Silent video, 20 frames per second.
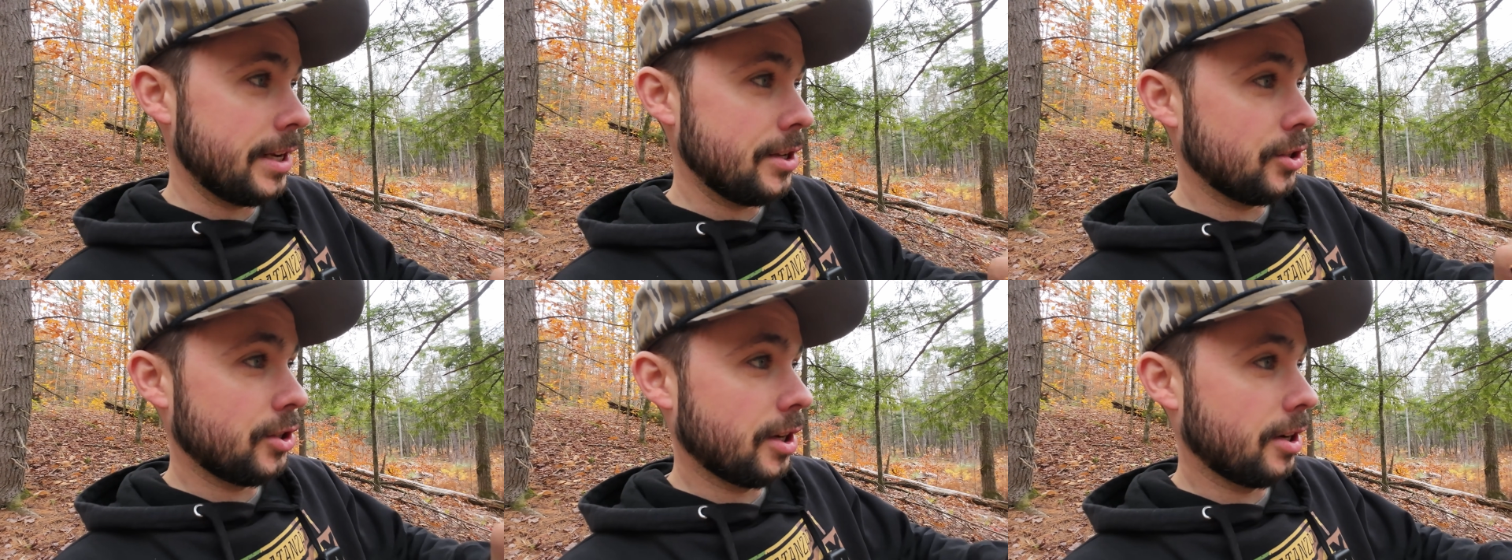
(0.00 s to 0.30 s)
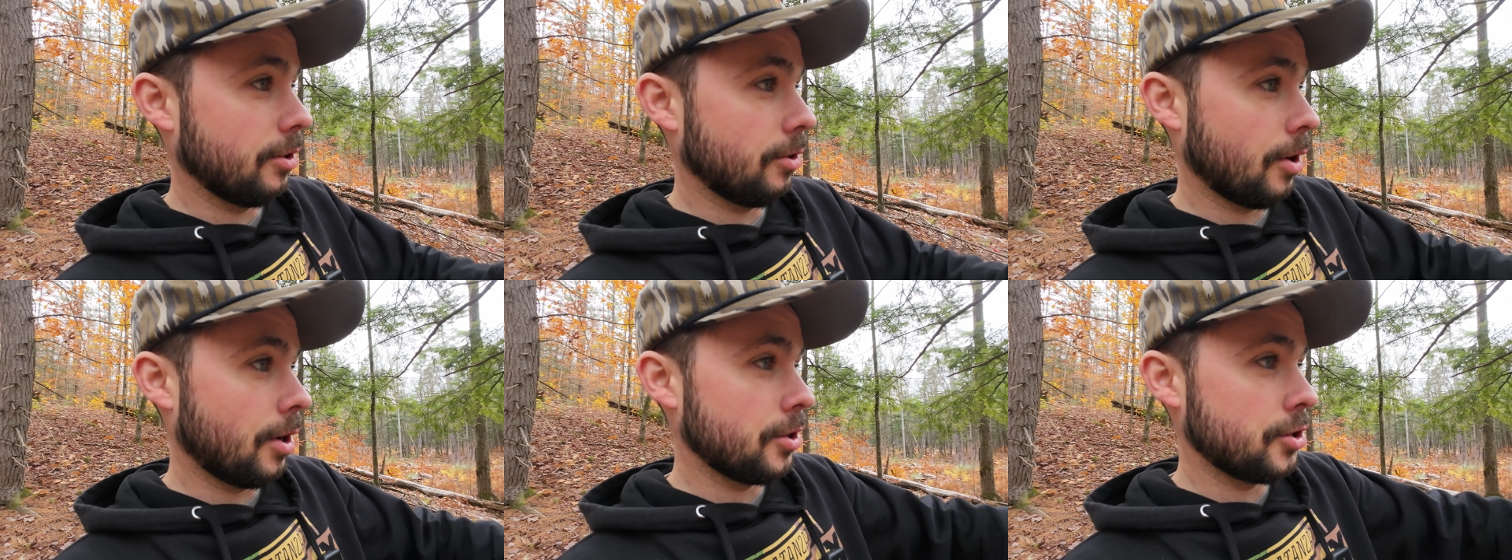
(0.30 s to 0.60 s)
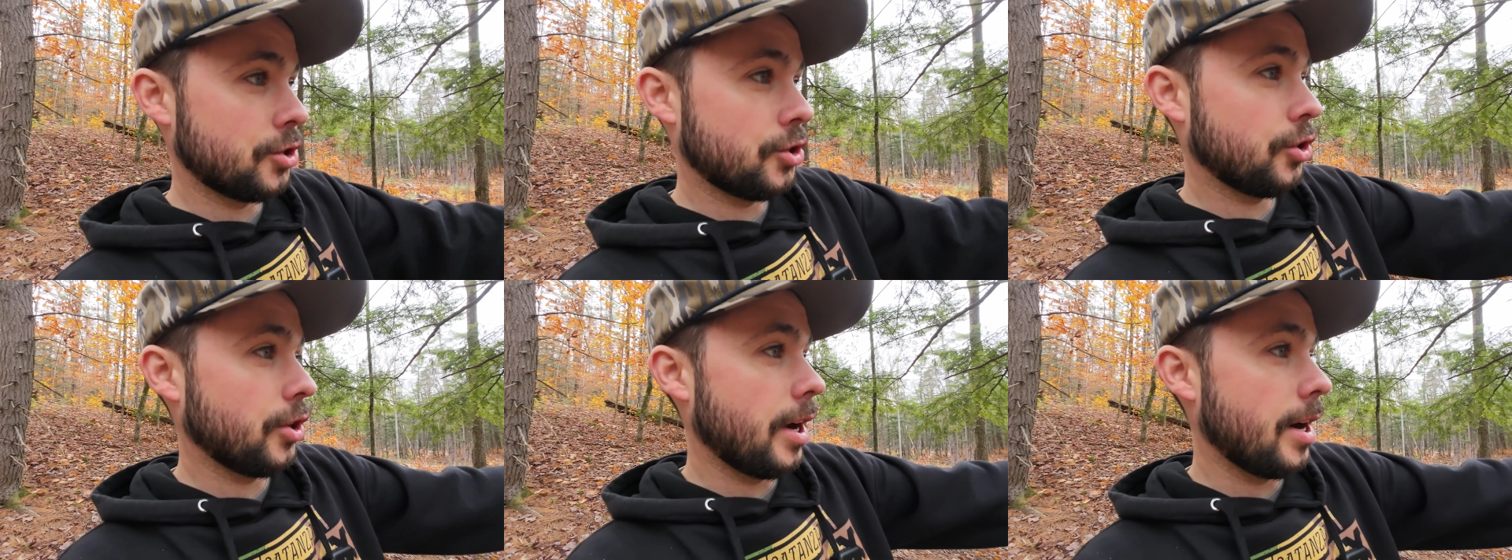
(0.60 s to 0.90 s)
he's gonna run
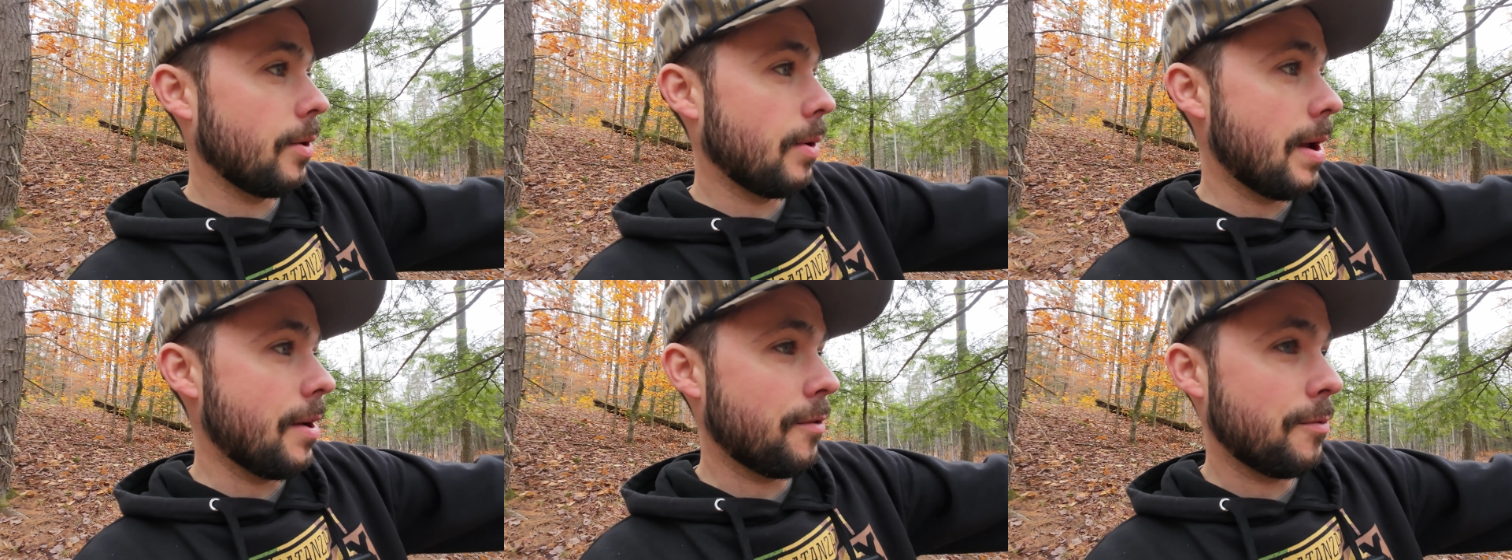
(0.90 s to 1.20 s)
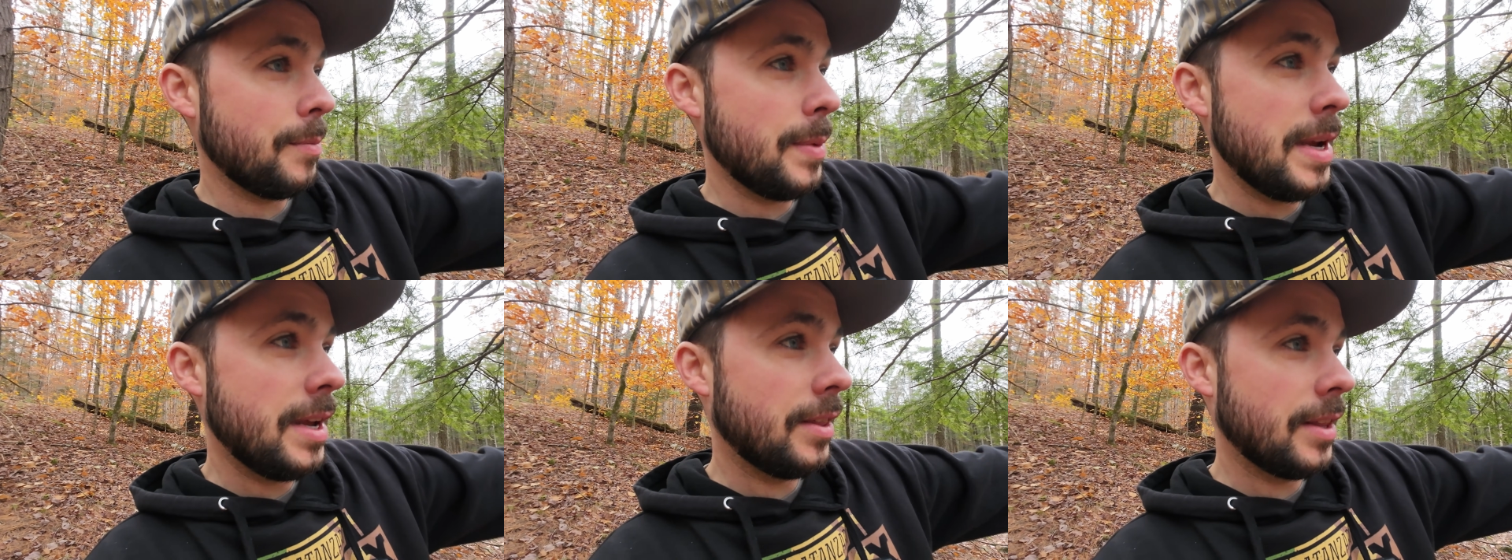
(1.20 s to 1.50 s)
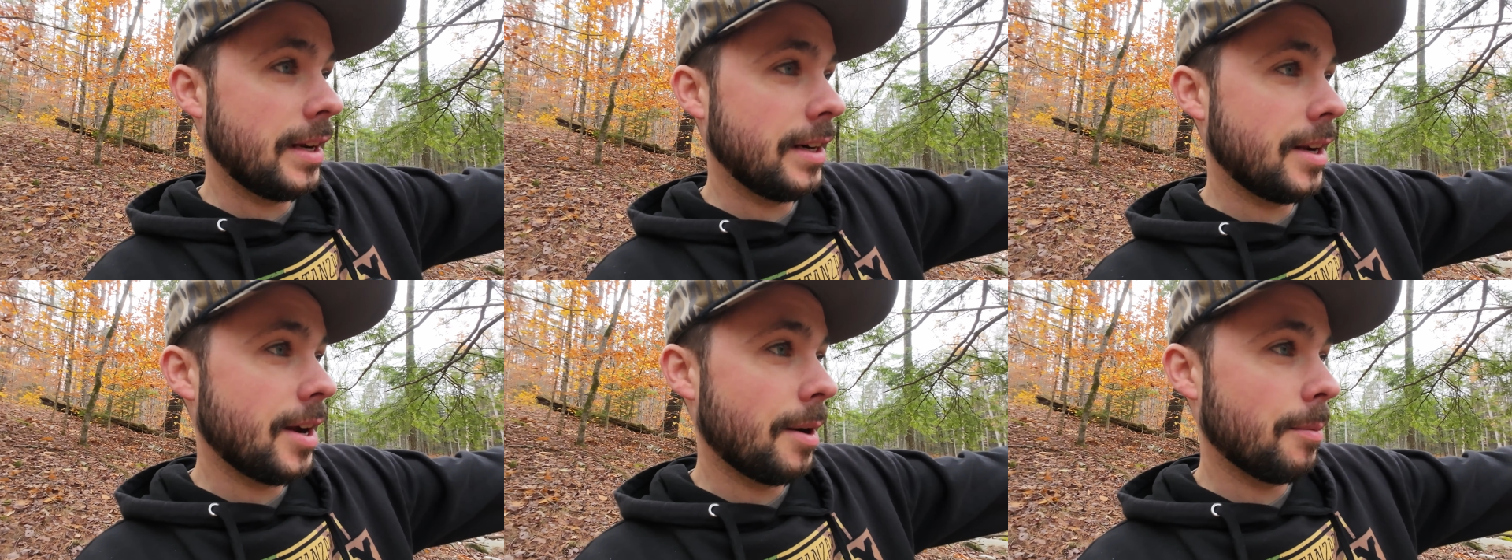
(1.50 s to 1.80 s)
straight away from me and
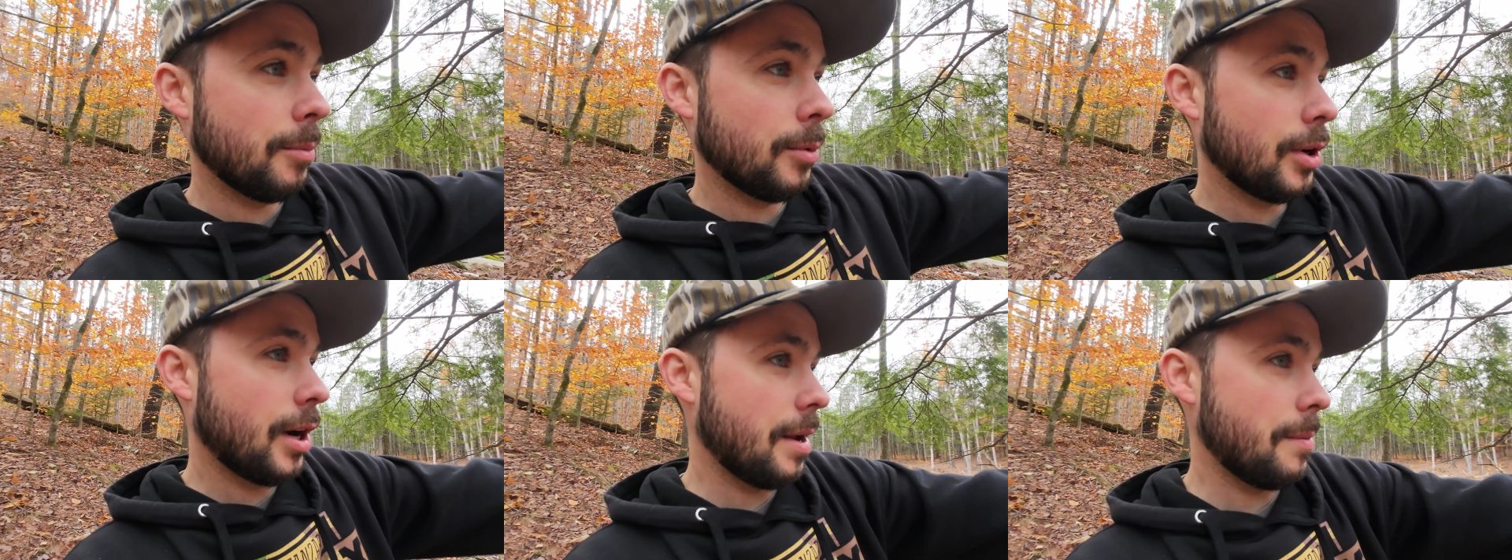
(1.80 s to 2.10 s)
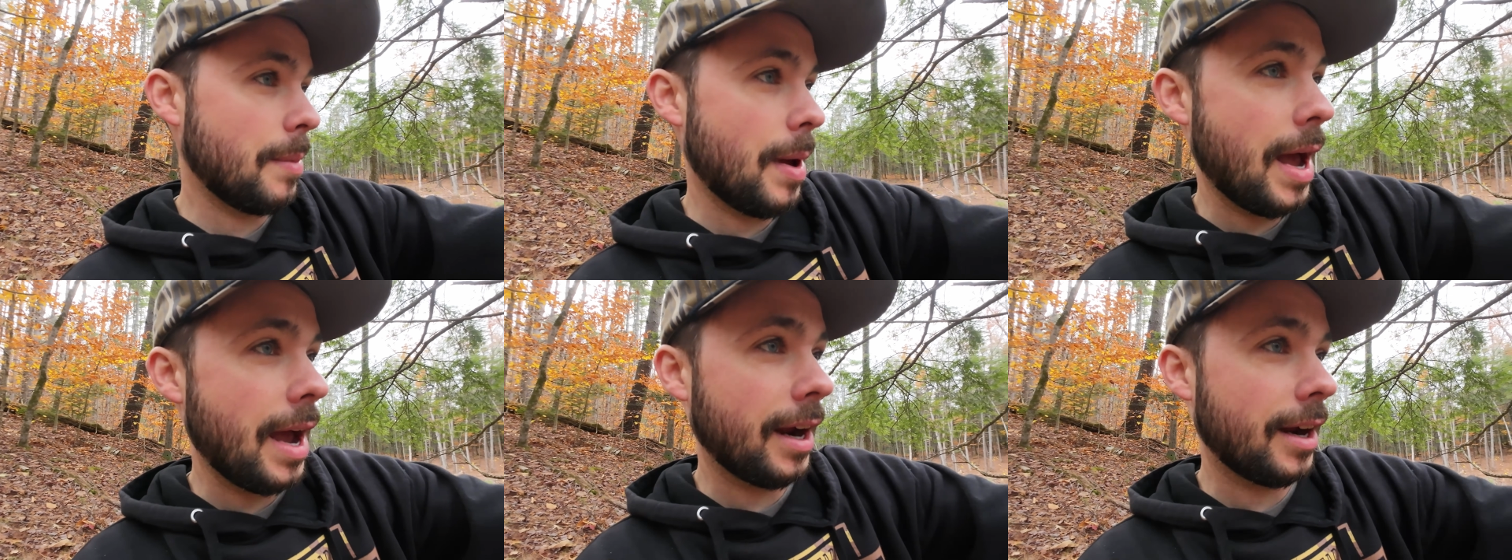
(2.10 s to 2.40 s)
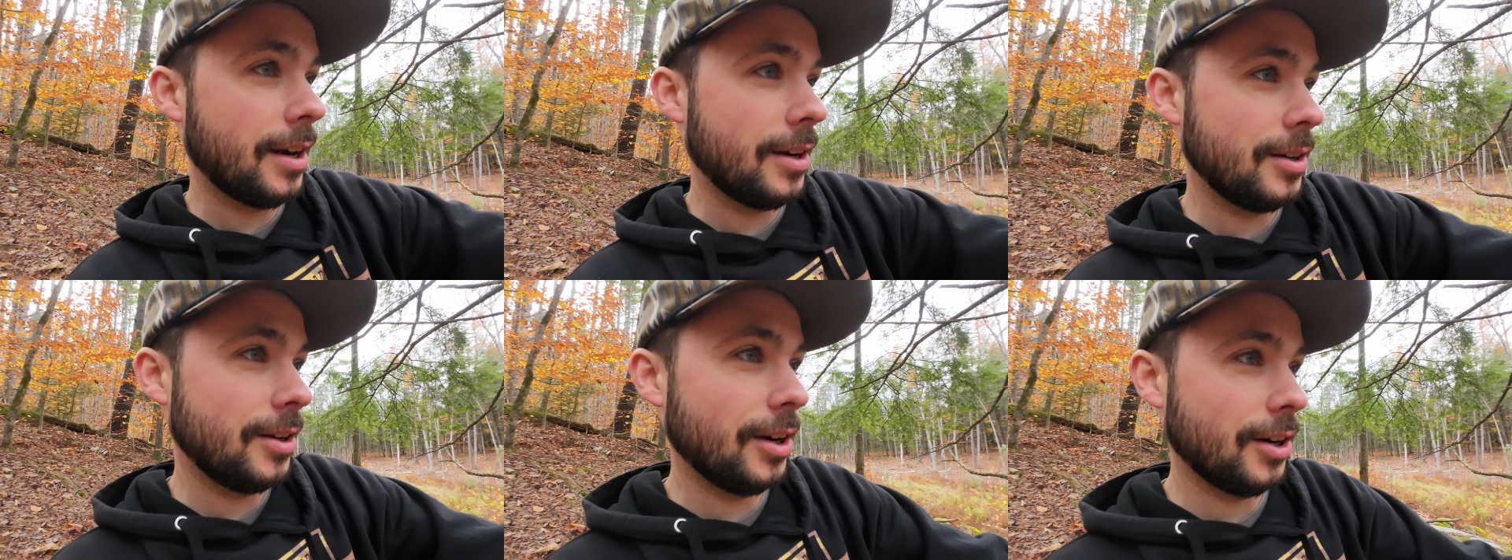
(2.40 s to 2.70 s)
then come right back
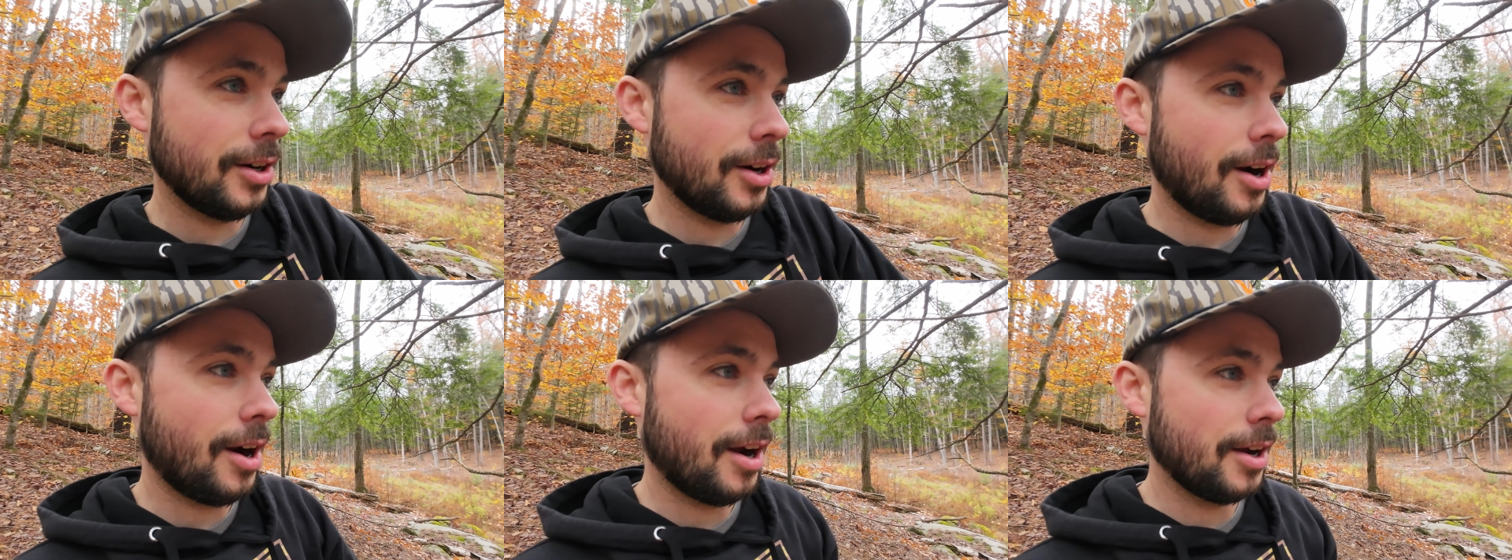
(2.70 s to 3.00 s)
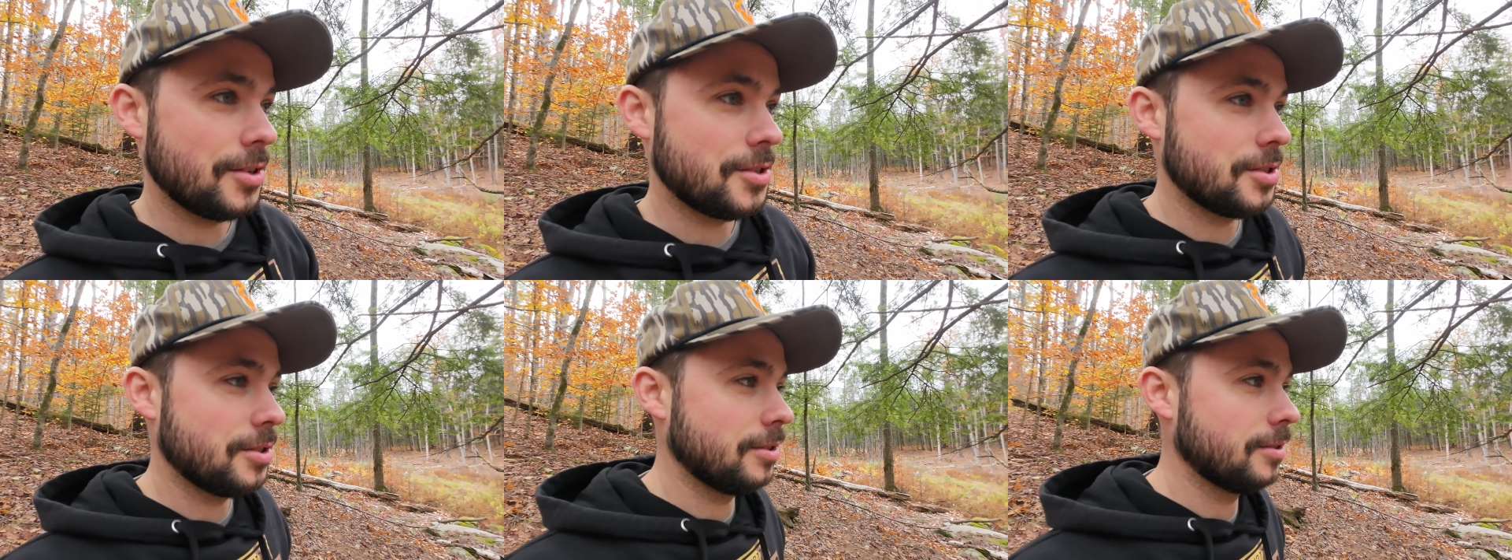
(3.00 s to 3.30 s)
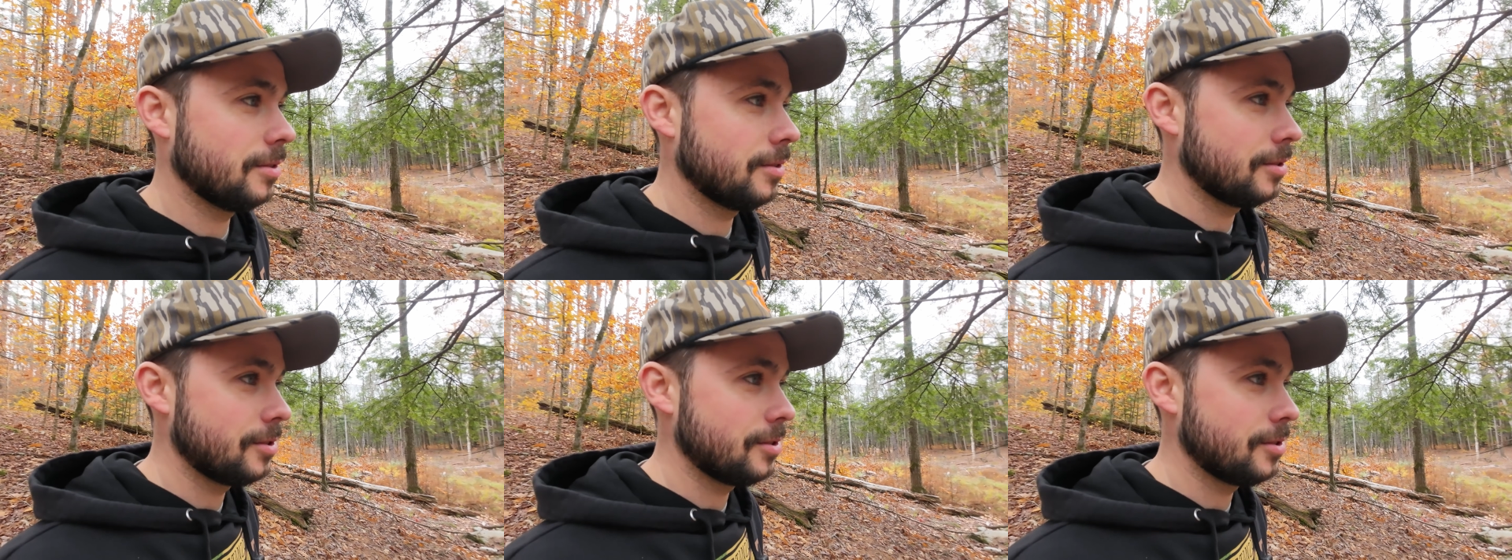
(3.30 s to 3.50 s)
across.